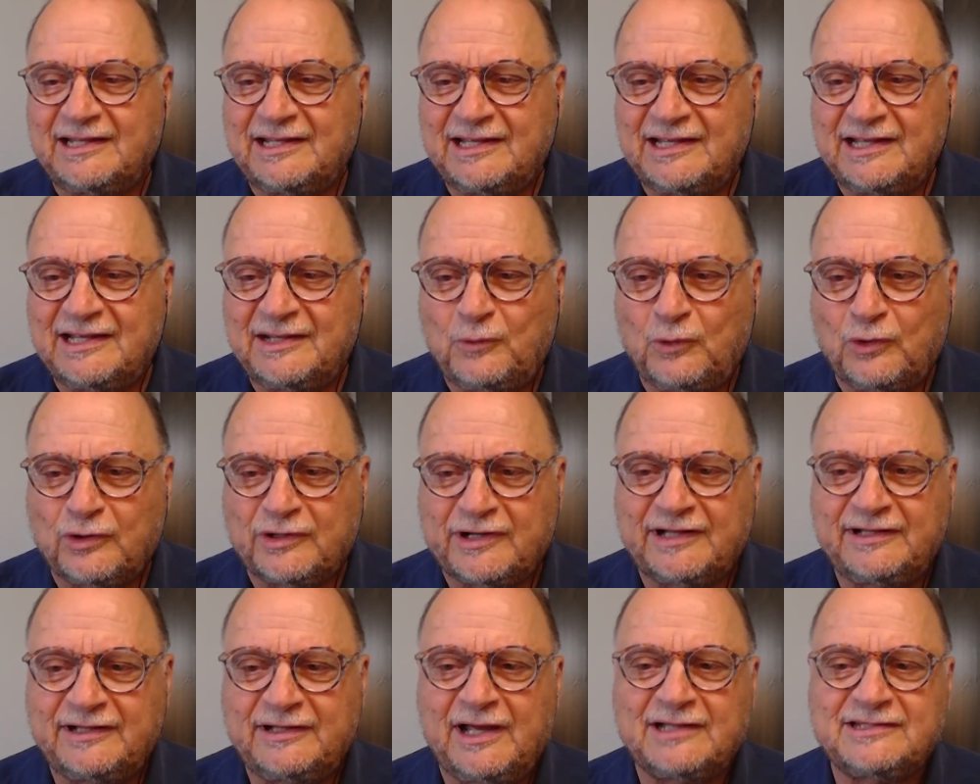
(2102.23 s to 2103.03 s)
he
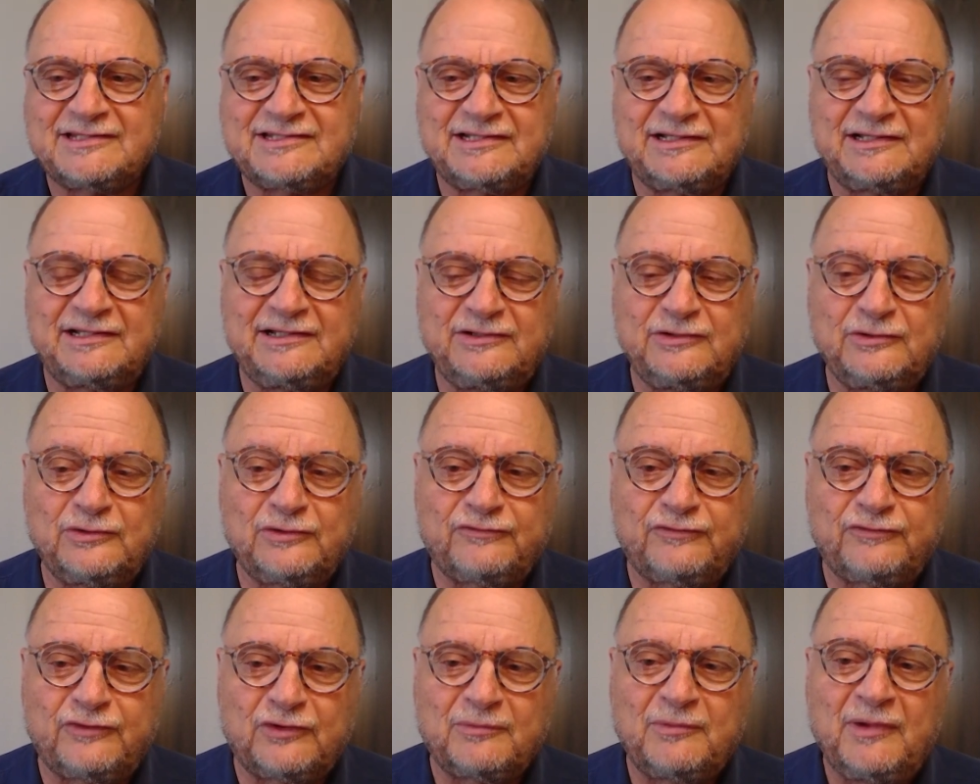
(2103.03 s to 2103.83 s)
wore a Nazi
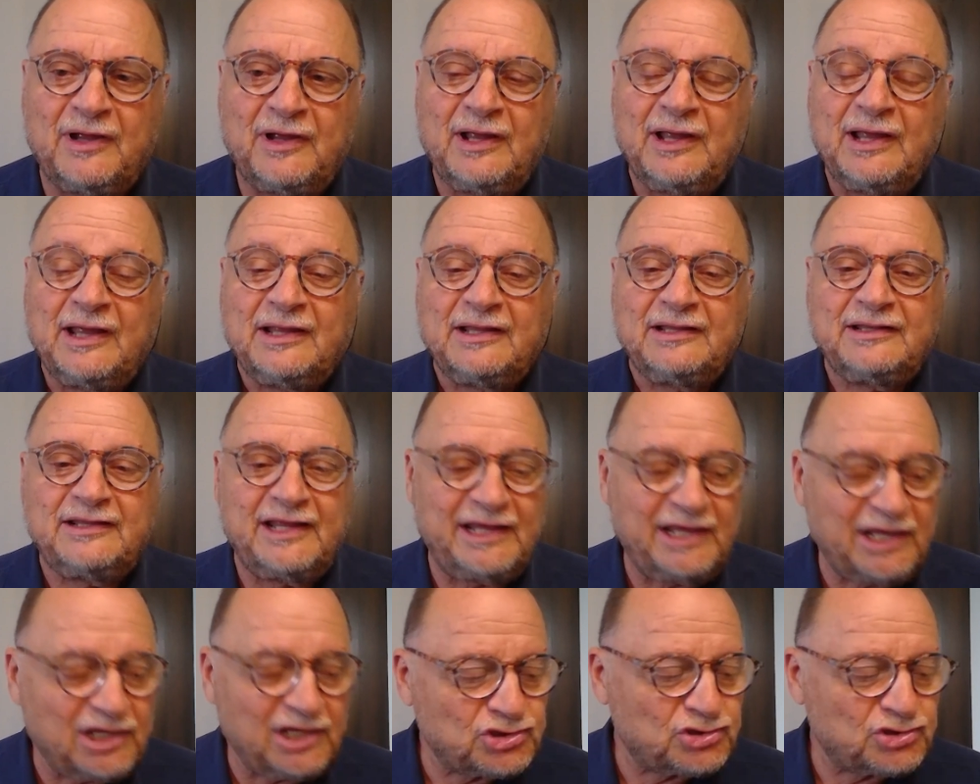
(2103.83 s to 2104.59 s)
uniform. The